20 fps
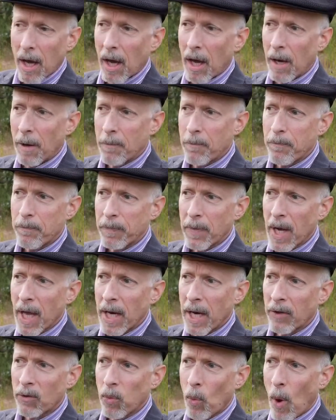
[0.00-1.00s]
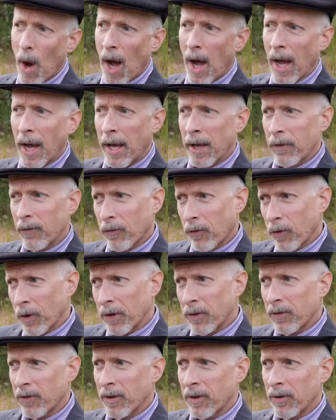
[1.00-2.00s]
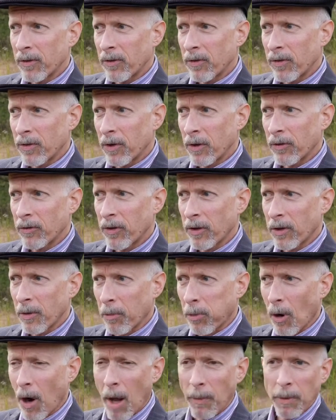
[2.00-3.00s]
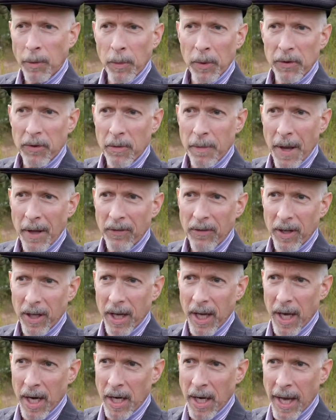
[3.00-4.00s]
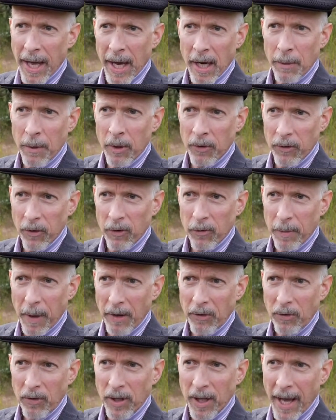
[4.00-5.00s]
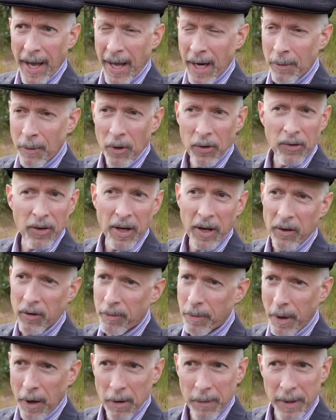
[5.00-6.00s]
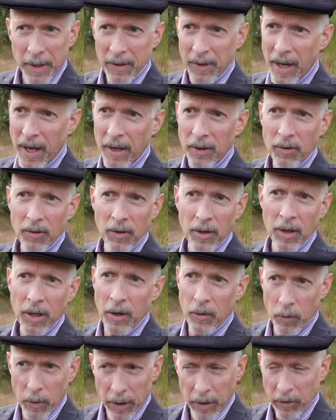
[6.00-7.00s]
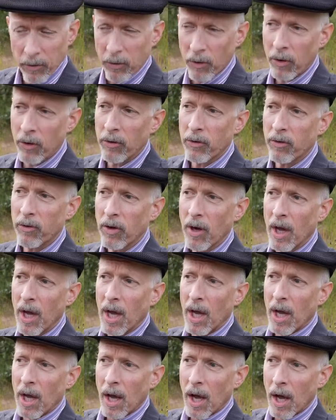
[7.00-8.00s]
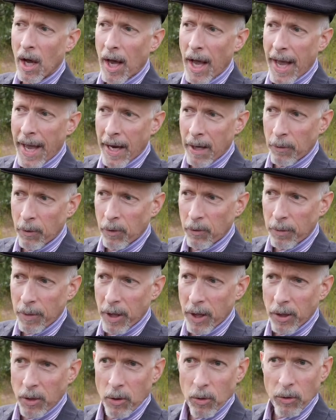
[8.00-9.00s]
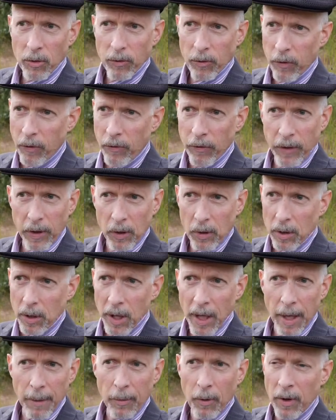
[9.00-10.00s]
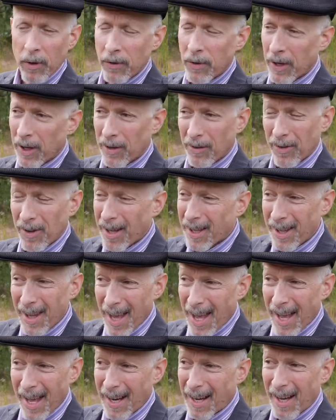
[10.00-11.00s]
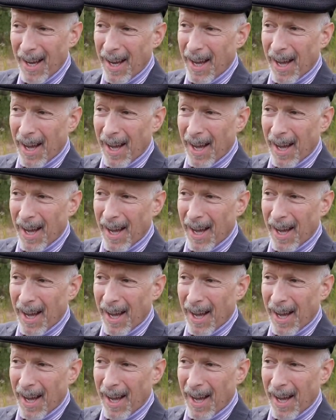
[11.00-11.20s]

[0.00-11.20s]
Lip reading: And it's why, for instance, there's such a problem with domesticated animals, especially animals in experimentation and research, animals being used for field labor and things like that,